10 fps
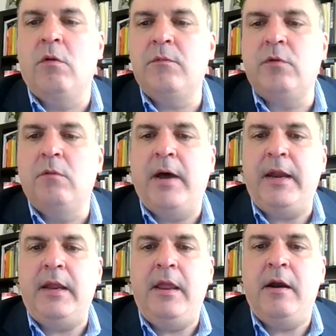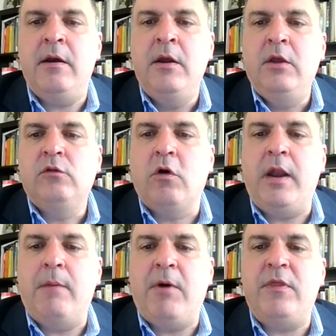somebody here
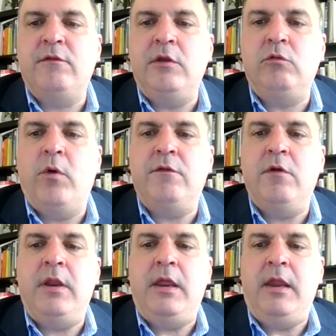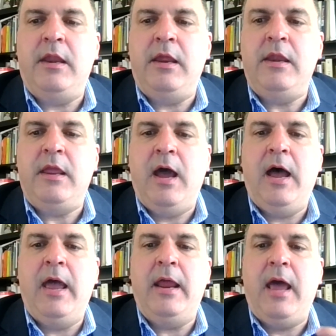talking about the situation in India
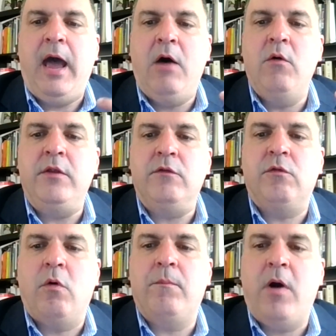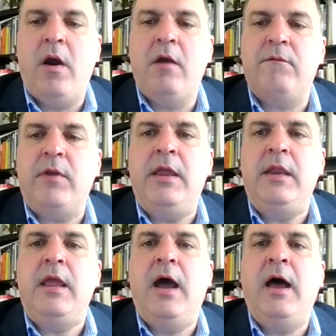and how in some part of
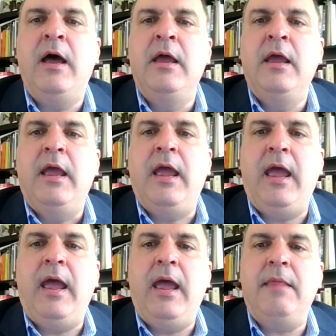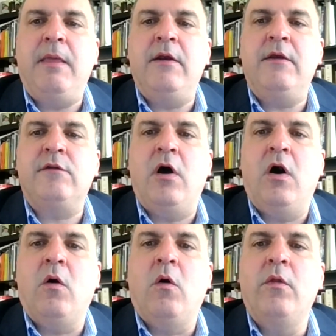India there is
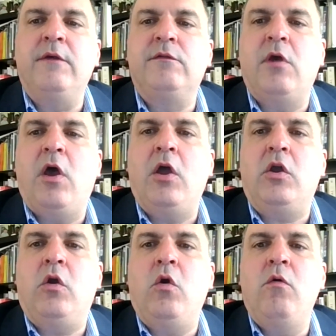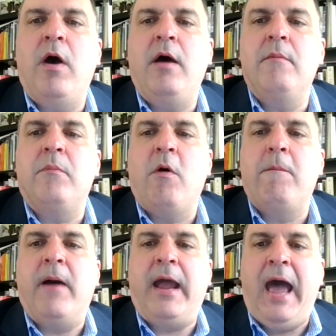all this Cuban
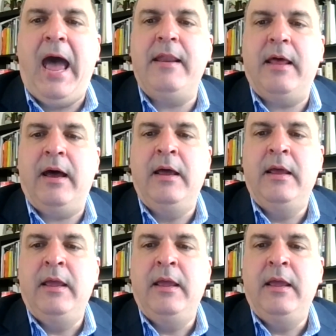propaganda,